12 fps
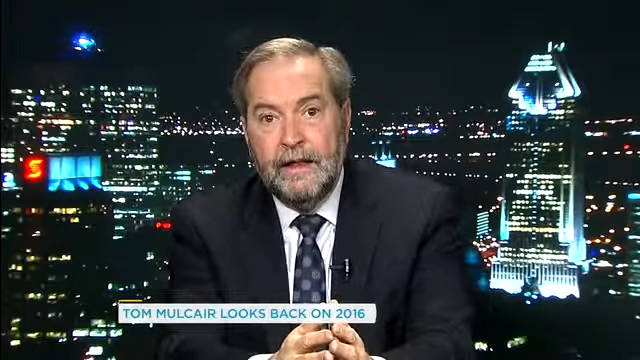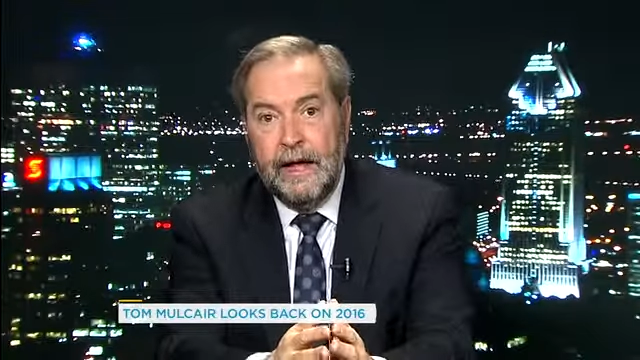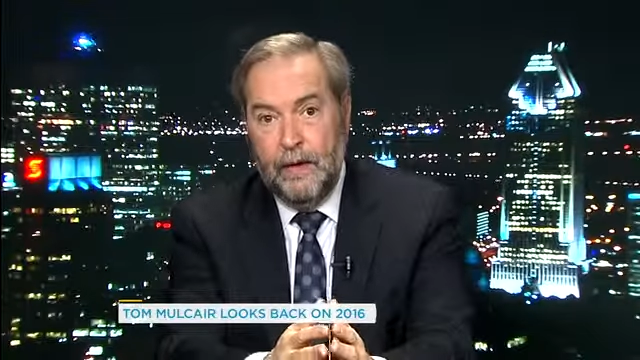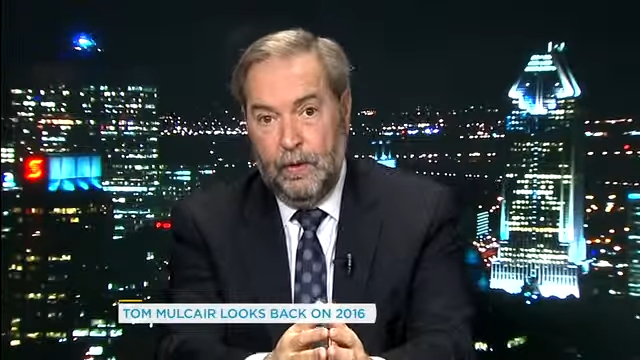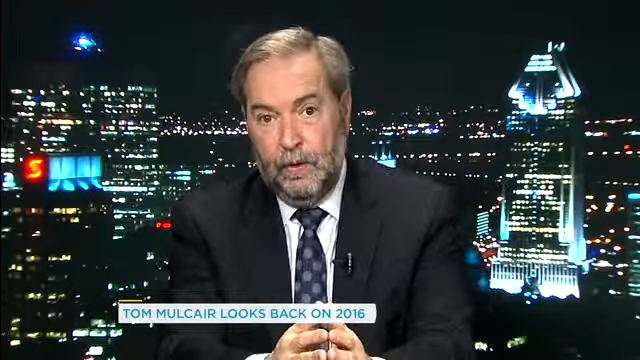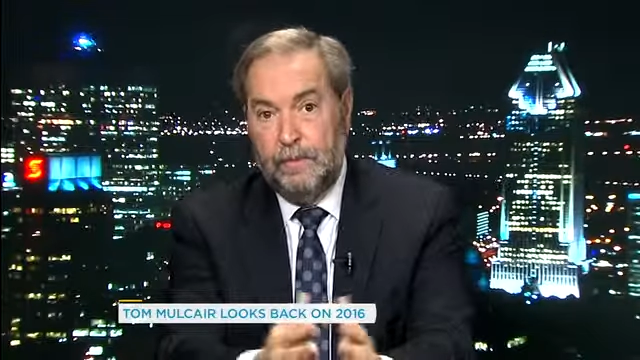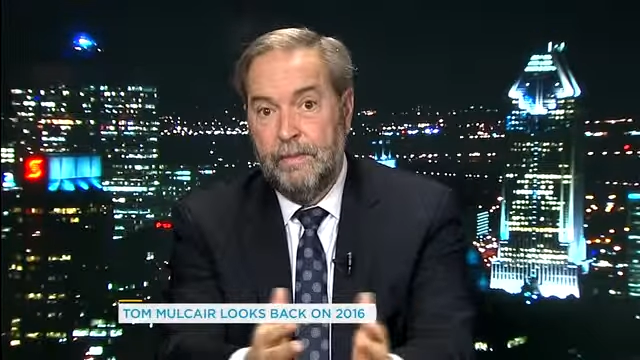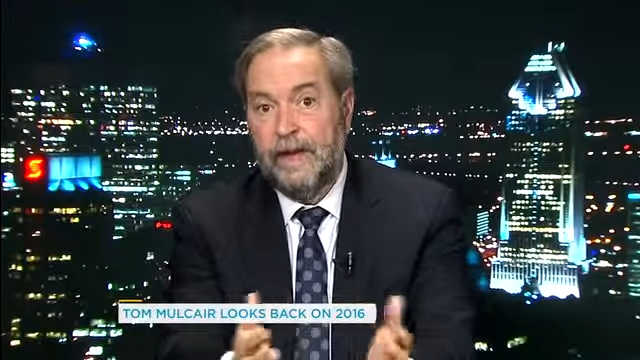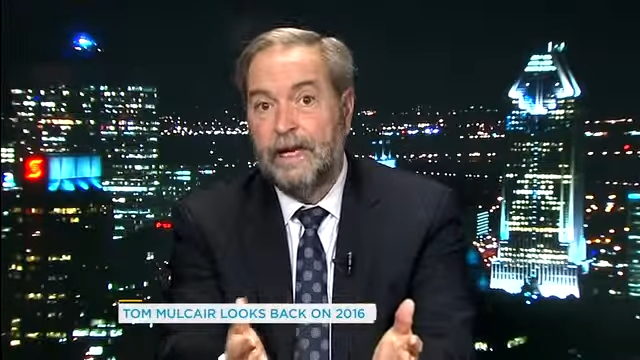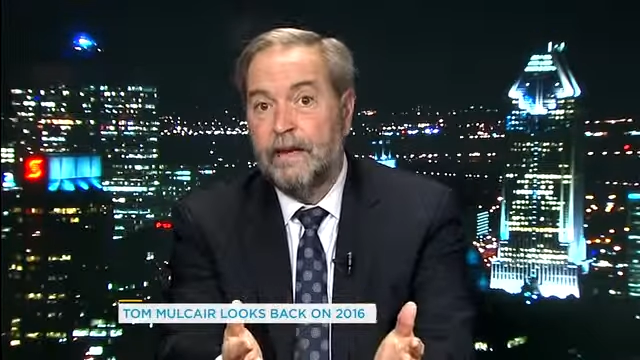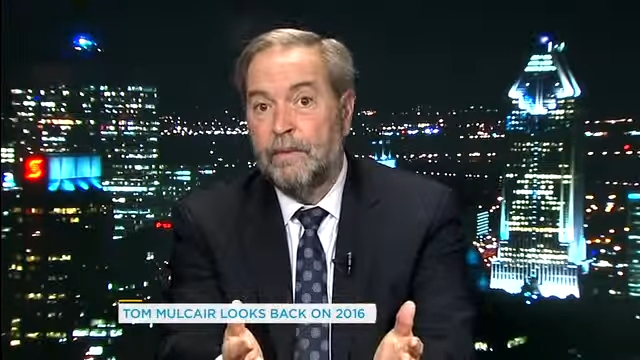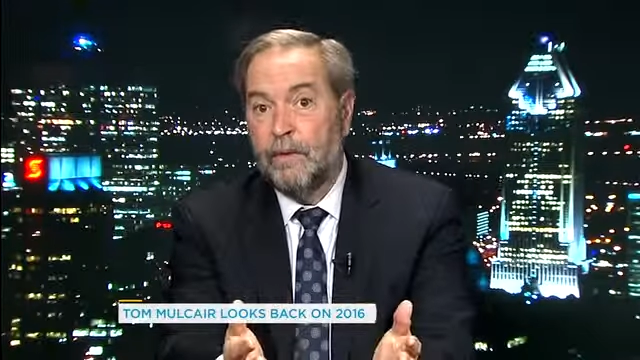That would
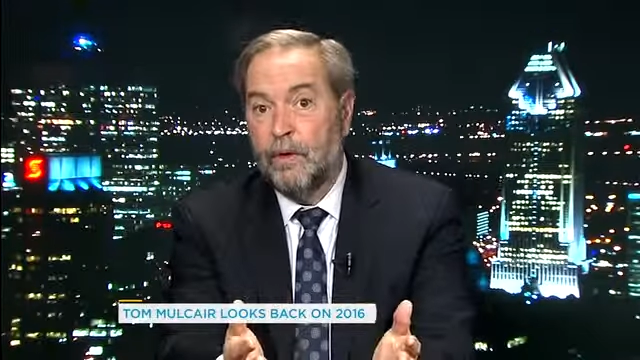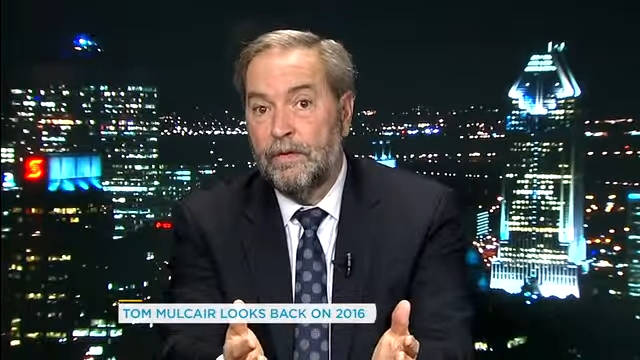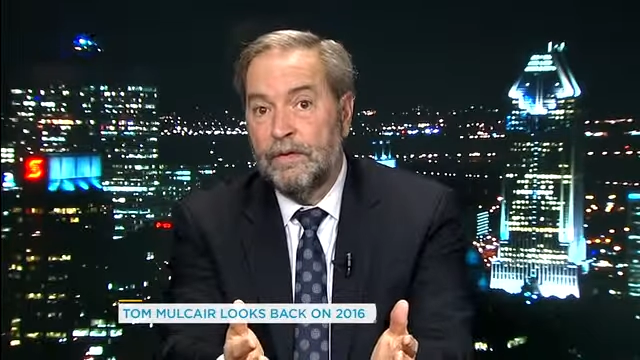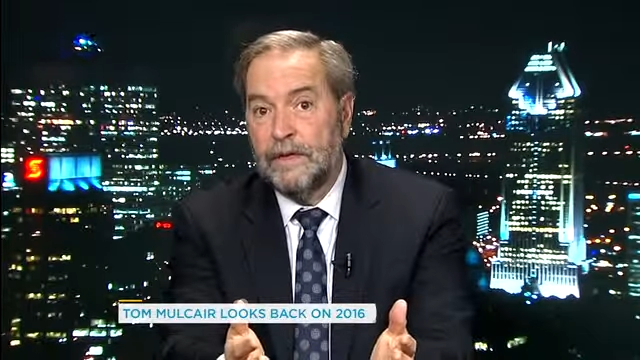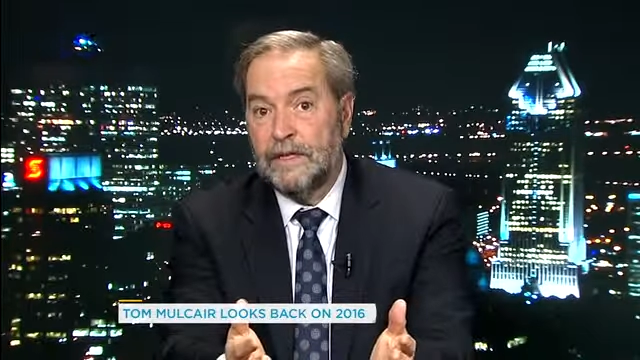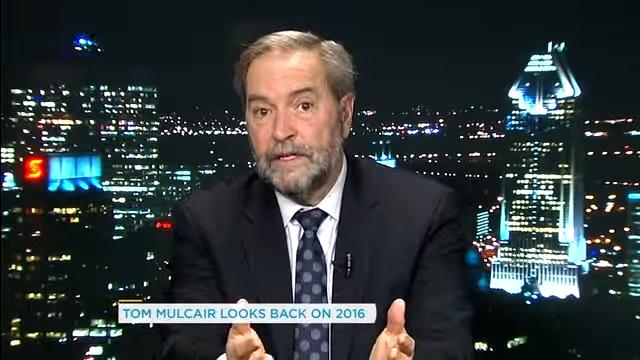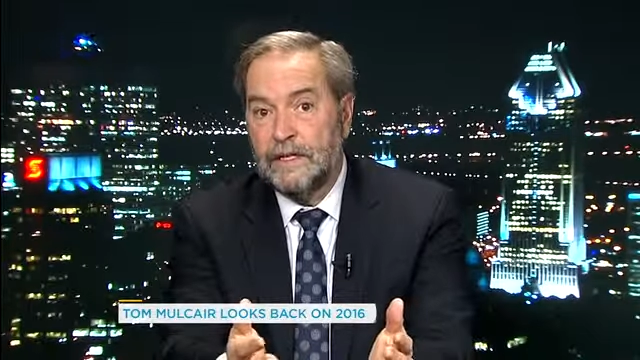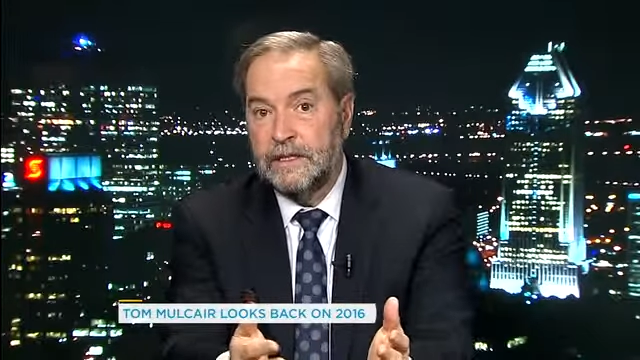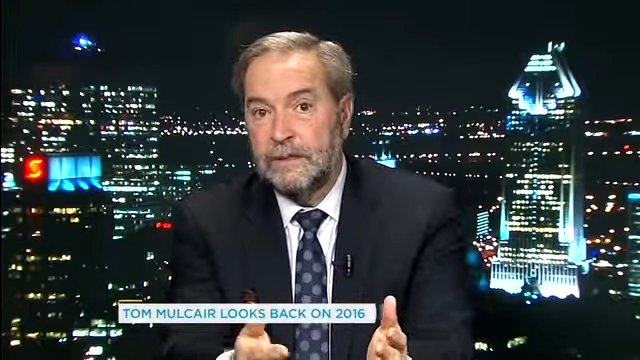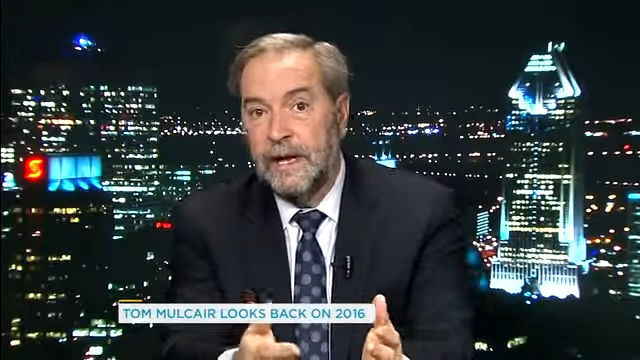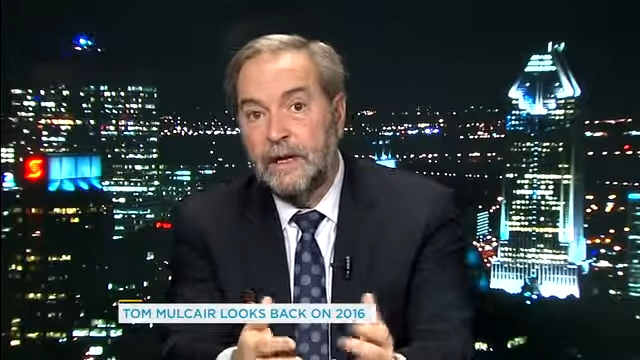make it a more fair system,